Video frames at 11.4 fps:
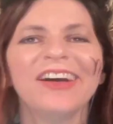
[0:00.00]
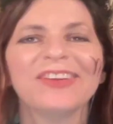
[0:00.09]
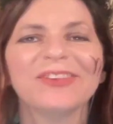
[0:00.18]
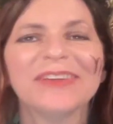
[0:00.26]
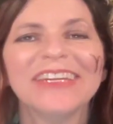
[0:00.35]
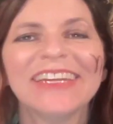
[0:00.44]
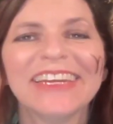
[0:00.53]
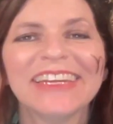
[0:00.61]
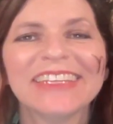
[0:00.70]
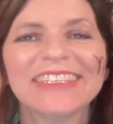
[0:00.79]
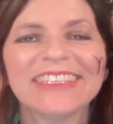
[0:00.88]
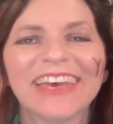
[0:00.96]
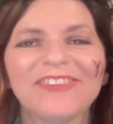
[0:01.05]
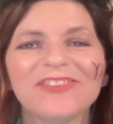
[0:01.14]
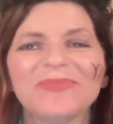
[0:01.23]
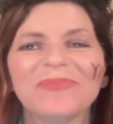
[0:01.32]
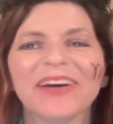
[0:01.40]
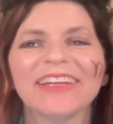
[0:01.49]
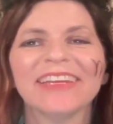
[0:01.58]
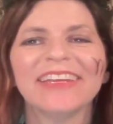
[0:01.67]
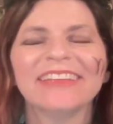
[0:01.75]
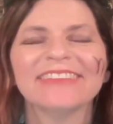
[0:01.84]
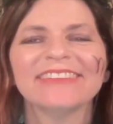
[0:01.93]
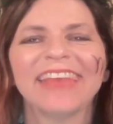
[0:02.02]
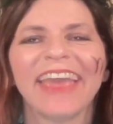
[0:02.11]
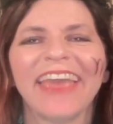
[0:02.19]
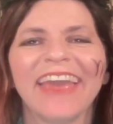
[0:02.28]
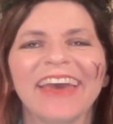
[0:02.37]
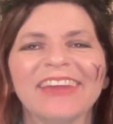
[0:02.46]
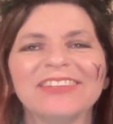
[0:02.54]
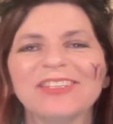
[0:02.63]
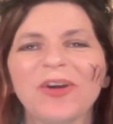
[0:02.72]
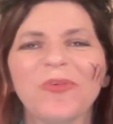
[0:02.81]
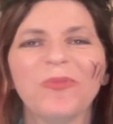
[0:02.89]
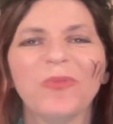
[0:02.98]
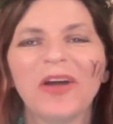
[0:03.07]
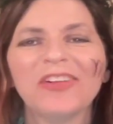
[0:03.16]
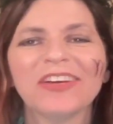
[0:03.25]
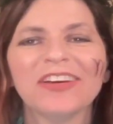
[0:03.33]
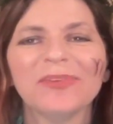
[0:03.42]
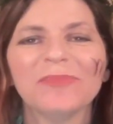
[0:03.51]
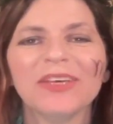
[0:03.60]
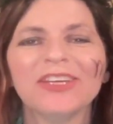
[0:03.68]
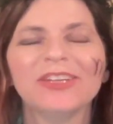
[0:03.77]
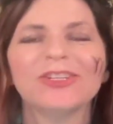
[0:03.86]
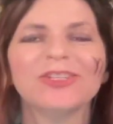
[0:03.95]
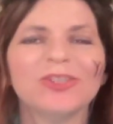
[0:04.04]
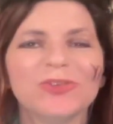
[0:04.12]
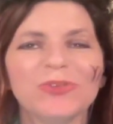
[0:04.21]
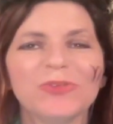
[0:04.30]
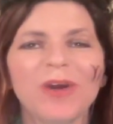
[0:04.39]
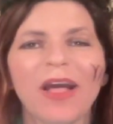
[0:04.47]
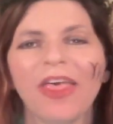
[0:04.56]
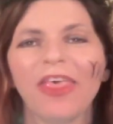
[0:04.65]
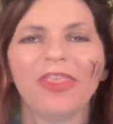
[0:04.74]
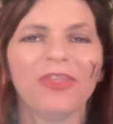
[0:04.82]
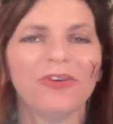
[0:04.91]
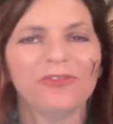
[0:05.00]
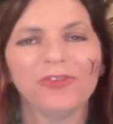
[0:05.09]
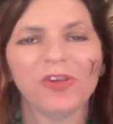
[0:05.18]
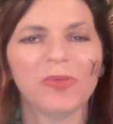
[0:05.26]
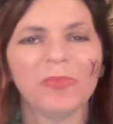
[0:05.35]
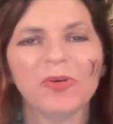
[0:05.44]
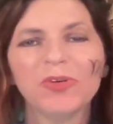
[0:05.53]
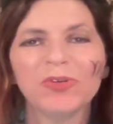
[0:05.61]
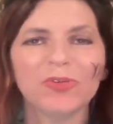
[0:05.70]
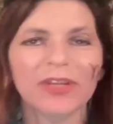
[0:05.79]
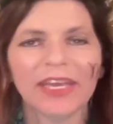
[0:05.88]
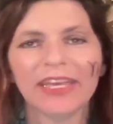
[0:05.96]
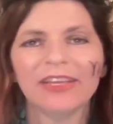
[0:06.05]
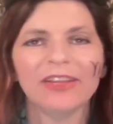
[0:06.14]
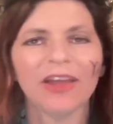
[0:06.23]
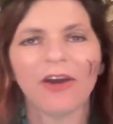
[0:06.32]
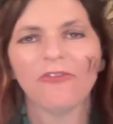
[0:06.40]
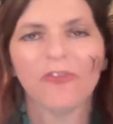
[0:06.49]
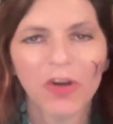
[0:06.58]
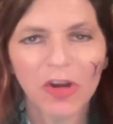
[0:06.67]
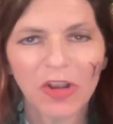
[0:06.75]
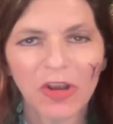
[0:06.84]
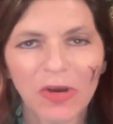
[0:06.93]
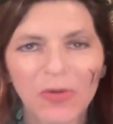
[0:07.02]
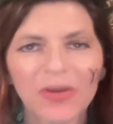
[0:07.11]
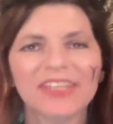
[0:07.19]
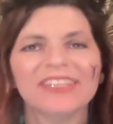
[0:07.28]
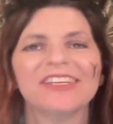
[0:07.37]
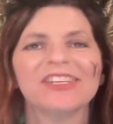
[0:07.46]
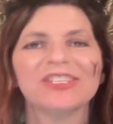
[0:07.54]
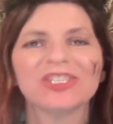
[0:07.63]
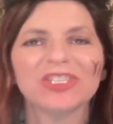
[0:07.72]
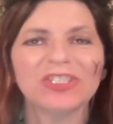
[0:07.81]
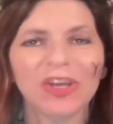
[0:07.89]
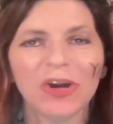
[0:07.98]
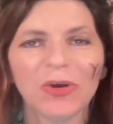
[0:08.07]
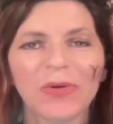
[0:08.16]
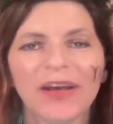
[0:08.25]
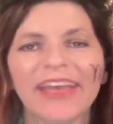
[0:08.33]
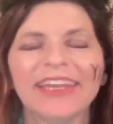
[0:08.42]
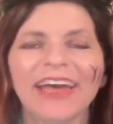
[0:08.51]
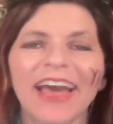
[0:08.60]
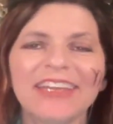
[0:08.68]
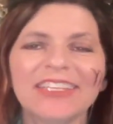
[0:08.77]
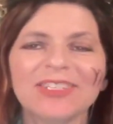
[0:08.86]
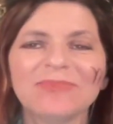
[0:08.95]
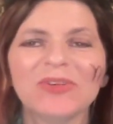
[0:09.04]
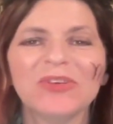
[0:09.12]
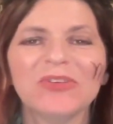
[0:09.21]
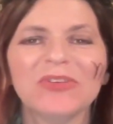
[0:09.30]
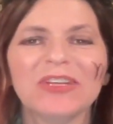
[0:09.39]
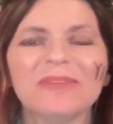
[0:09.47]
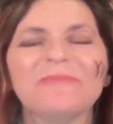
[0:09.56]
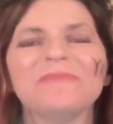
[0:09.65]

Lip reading: Greetings, everybody, and welcome to the full moon in Virgo, Snow and Ice Moon.